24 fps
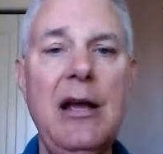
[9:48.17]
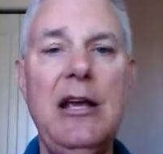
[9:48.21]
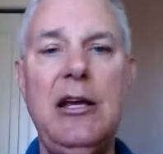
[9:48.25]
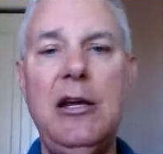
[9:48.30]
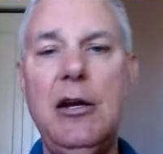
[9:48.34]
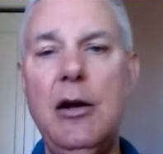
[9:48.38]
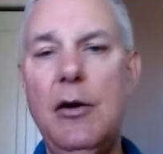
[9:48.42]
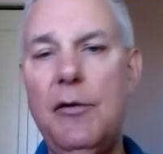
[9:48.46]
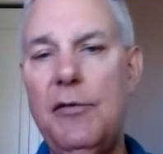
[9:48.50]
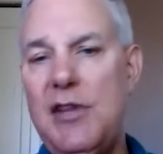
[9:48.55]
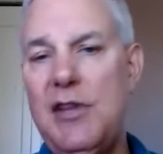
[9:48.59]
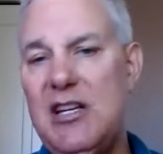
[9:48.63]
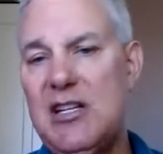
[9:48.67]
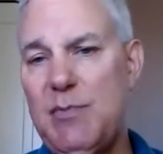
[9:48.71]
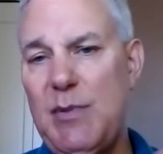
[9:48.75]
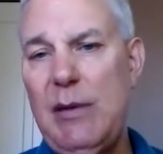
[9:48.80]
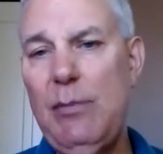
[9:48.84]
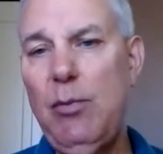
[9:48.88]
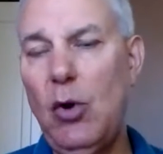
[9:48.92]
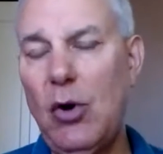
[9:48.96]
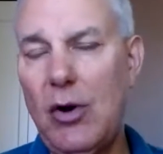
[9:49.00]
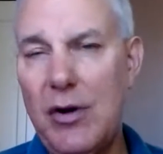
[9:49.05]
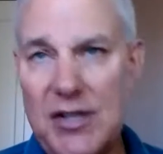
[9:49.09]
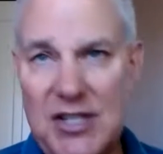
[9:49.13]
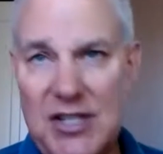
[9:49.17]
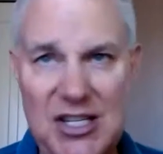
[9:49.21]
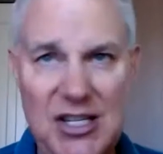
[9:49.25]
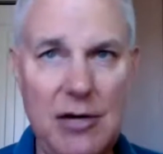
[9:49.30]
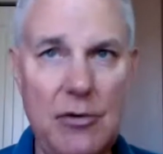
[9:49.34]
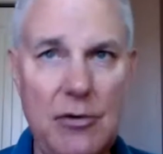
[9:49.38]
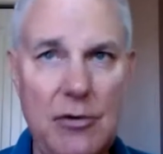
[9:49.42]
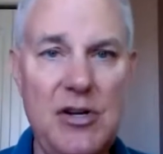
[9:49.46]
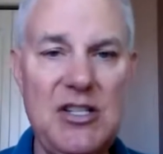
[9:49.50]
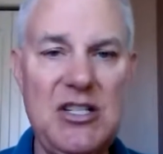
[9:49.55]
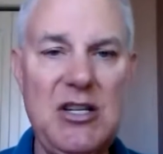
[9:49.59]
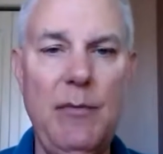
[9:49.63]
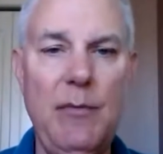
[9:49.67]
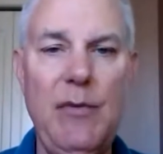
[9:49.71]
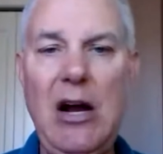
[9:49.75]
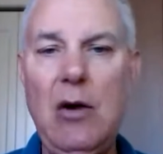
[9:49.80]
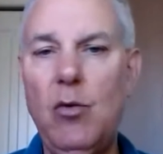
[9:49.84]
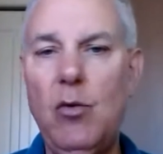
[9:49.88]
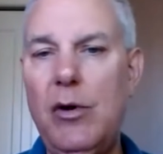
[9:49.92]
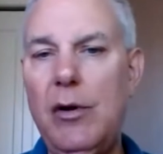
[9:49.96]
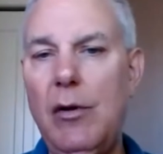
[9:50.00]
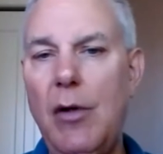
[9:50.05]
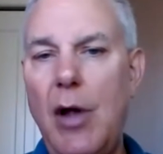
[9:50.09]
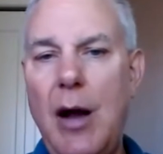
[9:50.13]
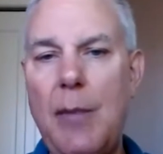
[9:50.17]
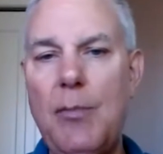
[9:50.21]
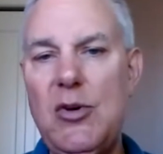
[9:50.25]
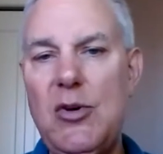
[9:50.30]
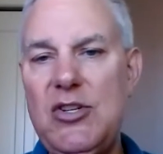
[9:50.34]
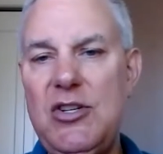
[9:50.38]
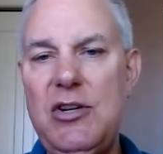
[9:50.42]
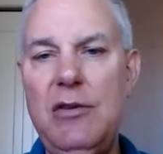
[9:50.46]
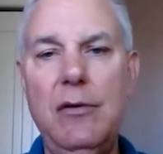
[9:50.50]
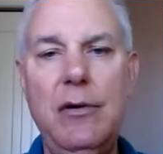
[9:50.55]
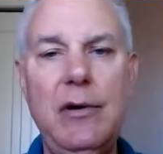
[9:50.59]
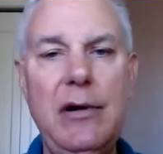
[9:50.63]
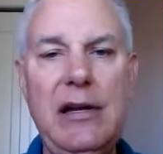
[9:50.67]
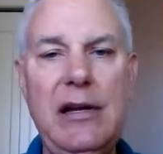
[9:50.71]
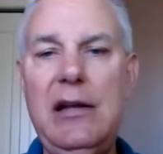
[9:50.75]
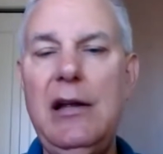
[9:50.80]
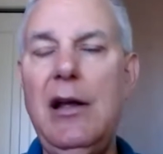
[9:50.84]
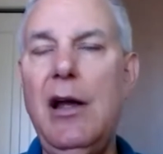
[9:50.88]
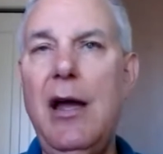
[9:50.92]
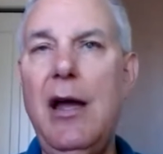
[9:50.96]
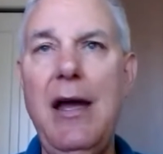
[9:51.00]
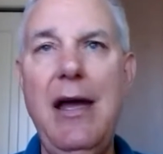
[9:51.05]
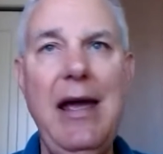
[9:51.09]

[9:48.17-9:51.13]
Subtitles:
You know, these people aren't serious about real opportunity,